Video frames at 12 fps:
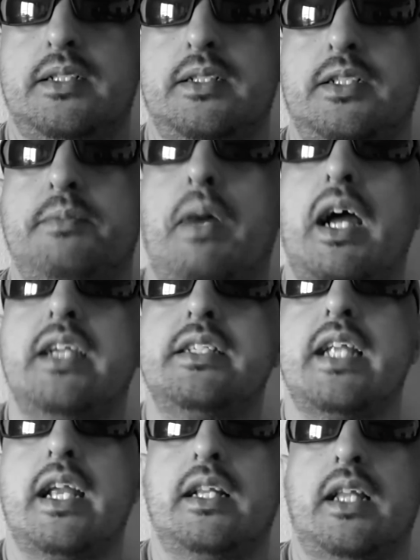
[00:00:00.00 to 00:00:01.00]
spy
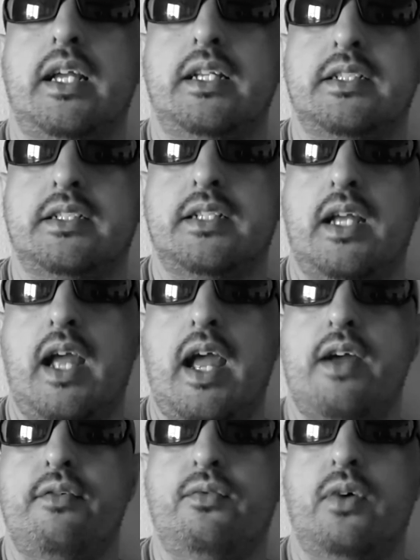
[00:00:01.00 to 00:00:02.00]
satellites
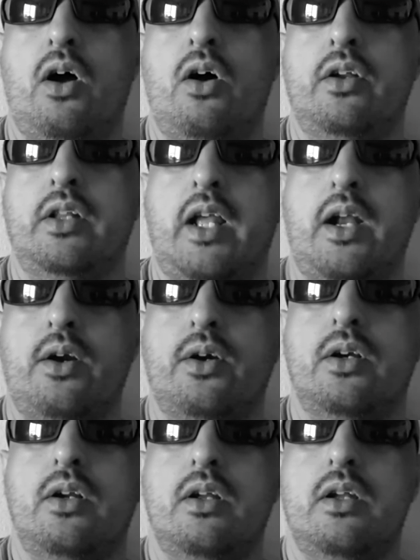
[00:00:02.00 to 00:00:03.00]
have on there?
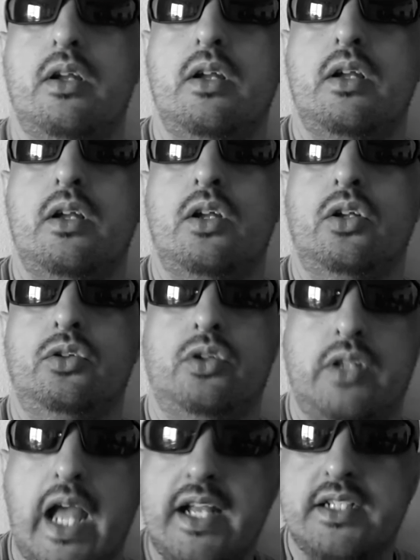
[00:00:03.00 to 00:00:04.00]

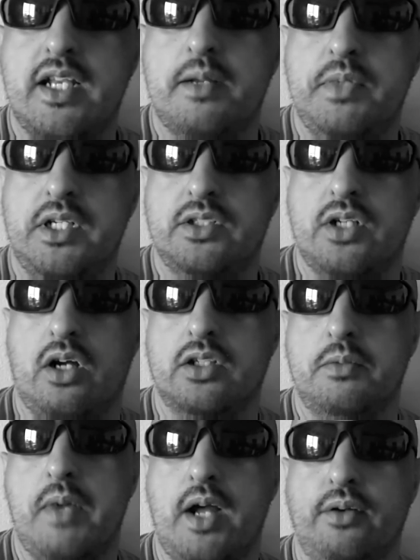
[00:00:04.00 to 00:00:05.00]
That's not being
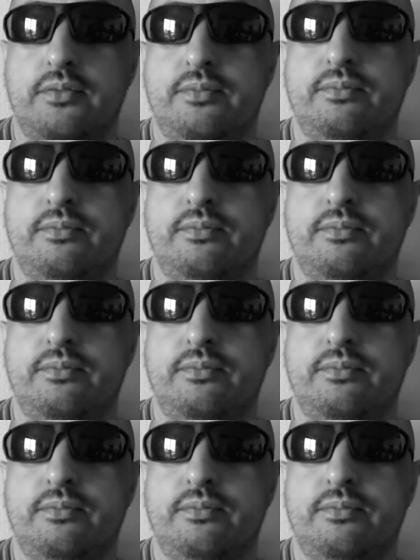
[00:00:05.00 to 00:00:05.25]
talked about.